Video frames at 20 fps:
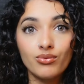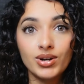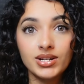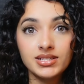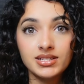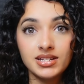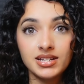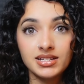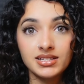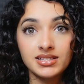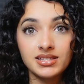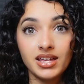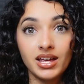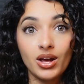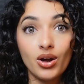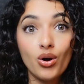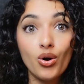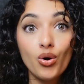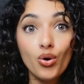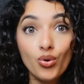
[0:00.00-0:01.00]
residence
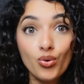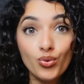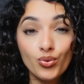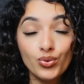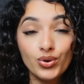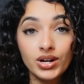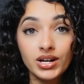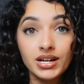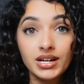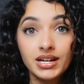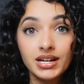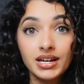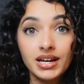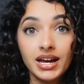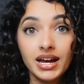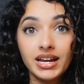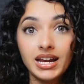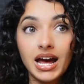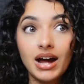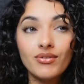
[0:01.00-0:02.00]
they own
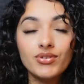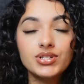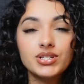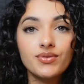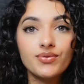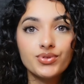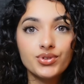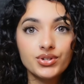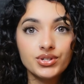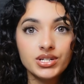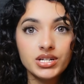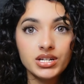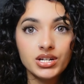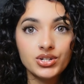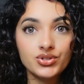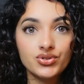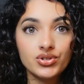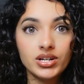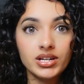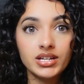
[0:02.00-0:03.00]
an average of
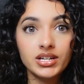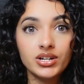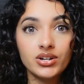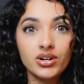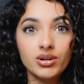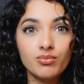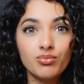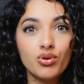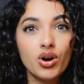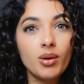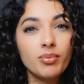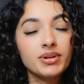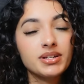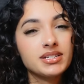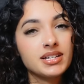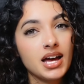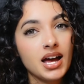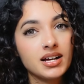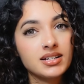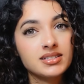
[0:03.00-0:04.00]
$1,300 a year in property
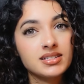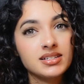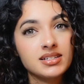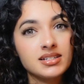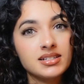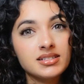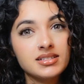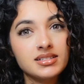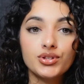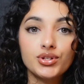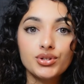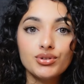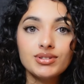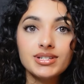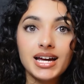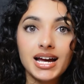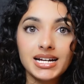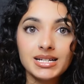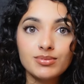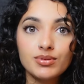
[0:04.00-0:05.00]
taxes. So the new
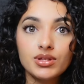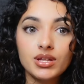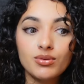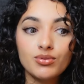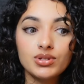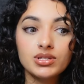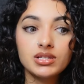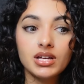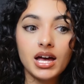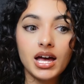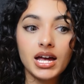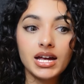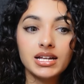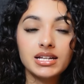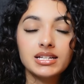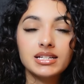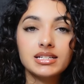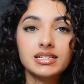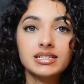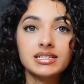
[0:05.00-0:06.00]
tax bill that was
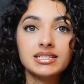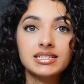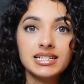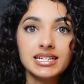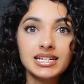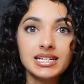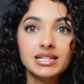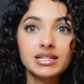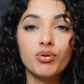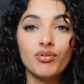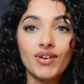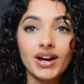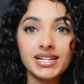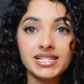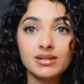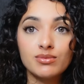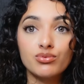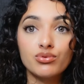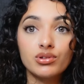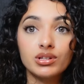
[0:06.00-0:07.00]
signed did provide
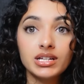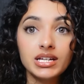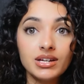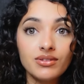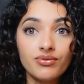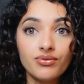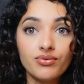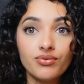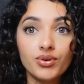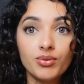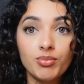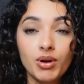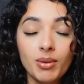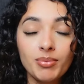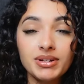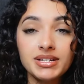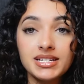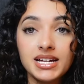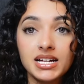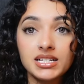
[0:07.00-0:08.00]
some relief for
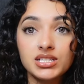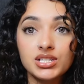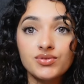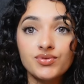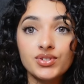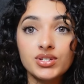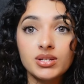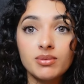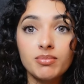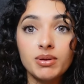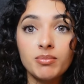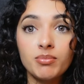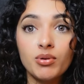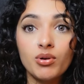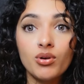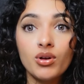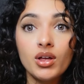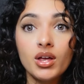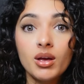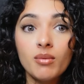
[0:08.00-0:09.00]
property taxes for some
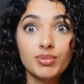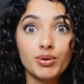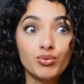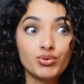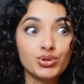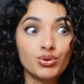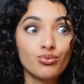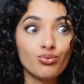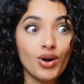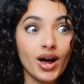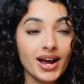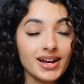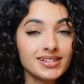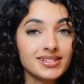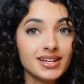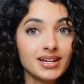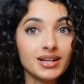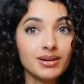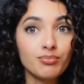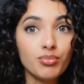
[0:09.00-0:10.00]
people, but with the
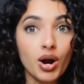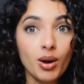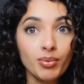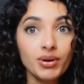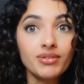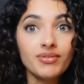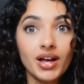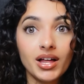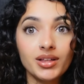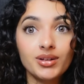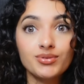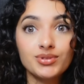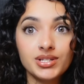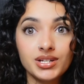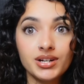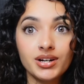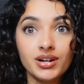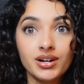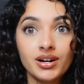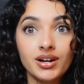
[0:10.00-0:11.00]
rising property values
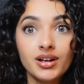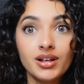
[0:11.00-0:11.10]
here,